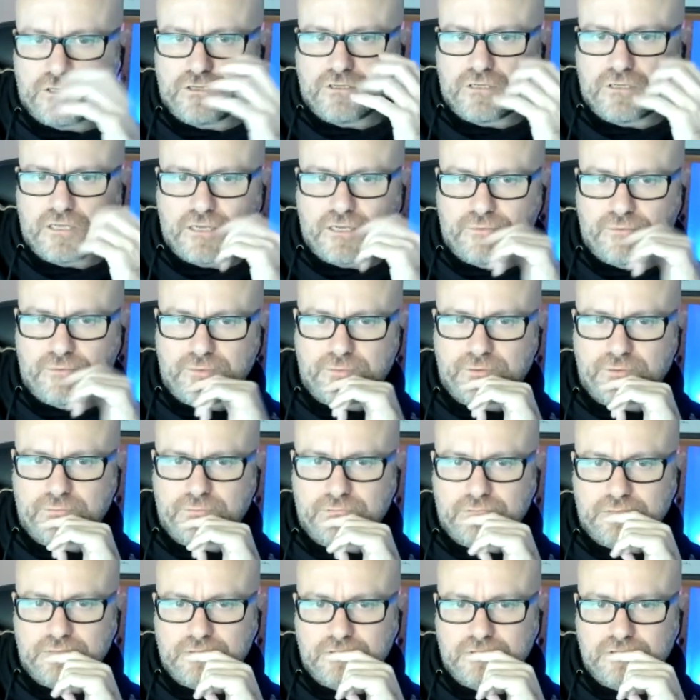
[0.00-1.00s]
how many
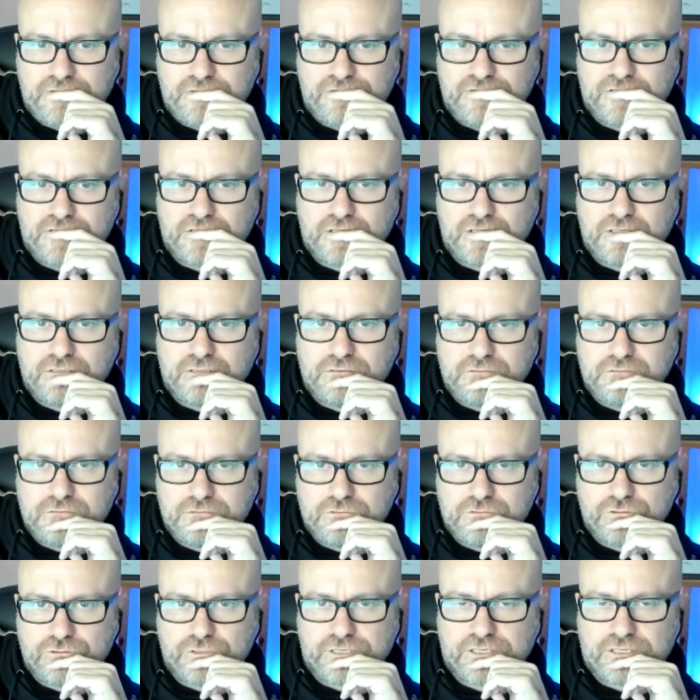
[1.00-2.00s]
people have you seen
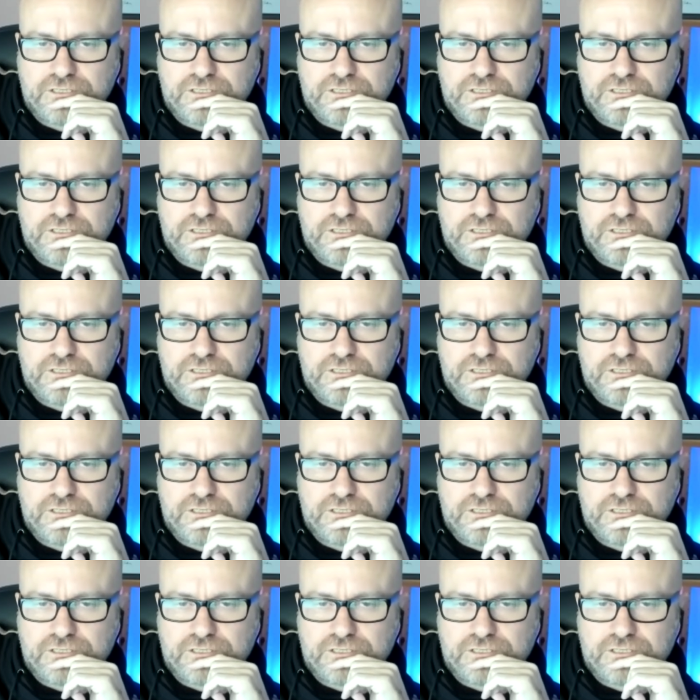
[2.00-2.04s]
drinking